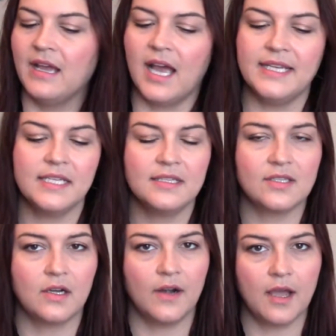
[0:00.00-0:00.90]
I didn't
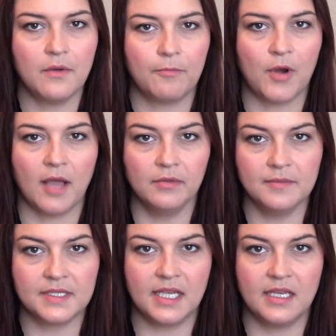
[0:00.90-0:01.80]
start out with
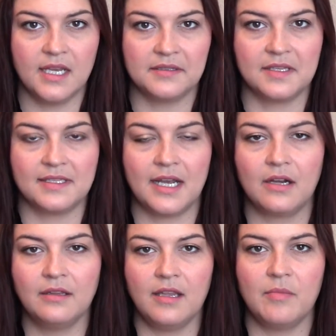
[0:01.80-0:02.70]
problem skin
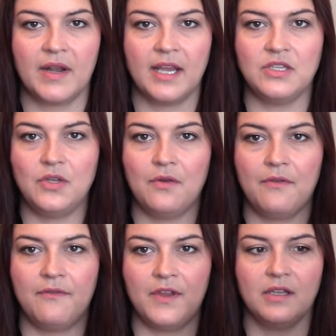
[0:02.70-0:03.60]
necessarily, but I do
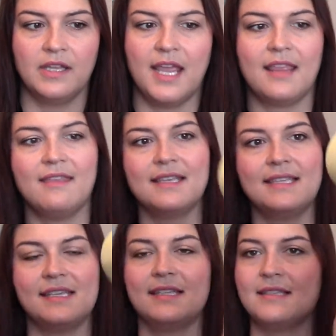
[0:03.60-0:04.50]
feel like
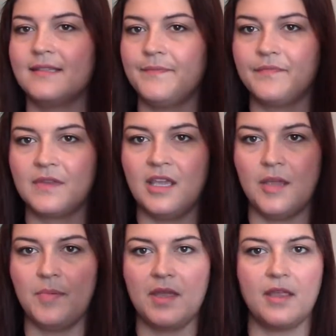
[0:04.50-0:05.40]
this is
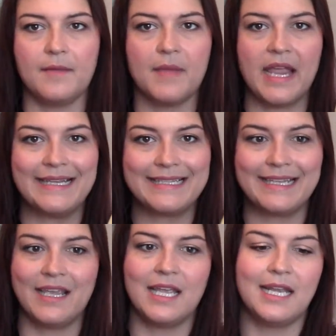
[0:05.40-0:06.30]
keeping my
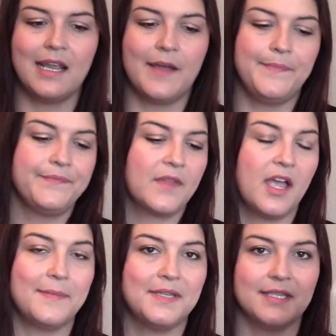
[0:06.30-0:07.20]
skin
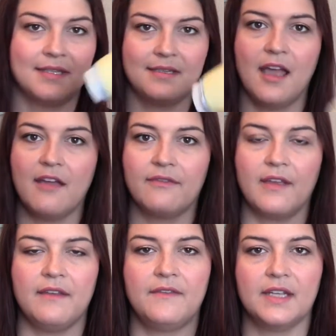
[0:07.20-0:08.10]
up to snuff.
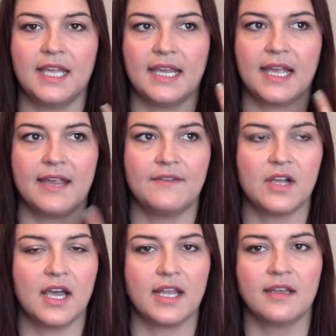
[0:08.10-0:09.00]
I feel like I've
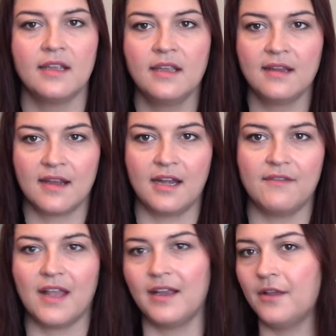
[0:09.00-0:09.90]
got kind
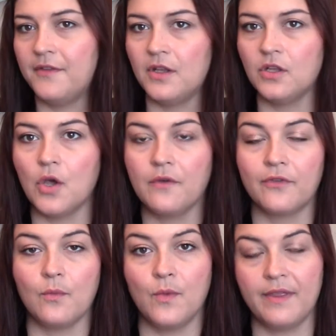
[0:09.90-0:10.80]
of that healthy glow
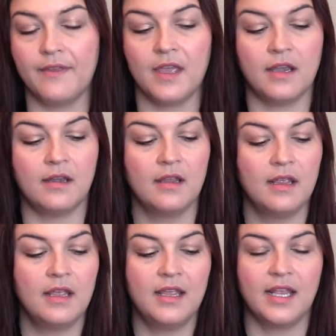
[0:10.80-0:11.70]
from within,
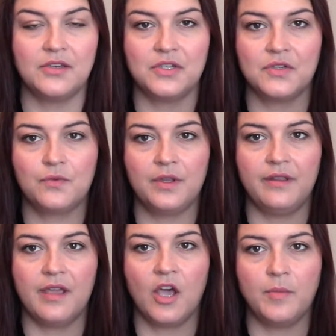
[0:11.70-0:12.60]
and it's just really
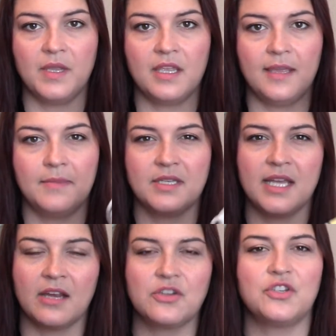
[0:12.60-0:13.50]
helping keep the
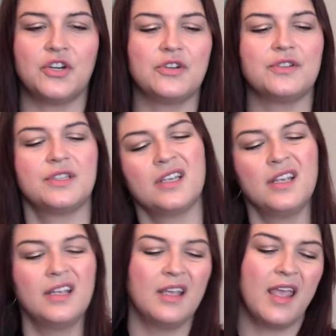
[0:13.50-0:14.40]
textures
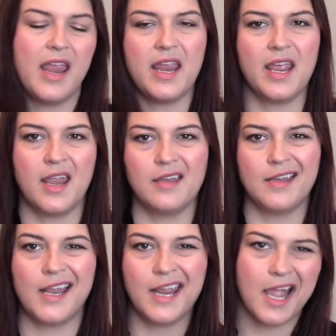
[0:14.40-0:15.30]
and
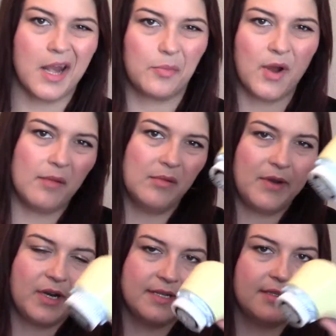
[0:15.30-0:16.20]
any kind of problem
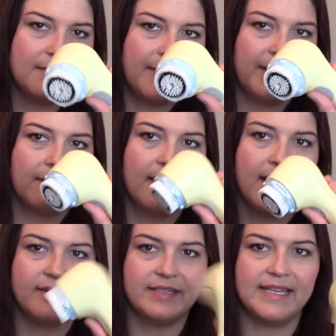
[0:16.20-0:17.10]
areas that might
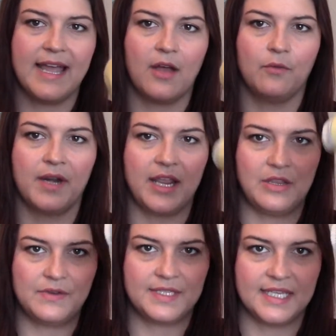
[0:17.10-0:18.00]
arise down when I
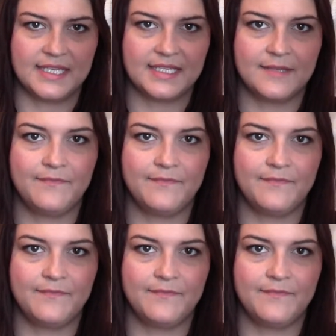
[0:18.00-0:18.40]
use this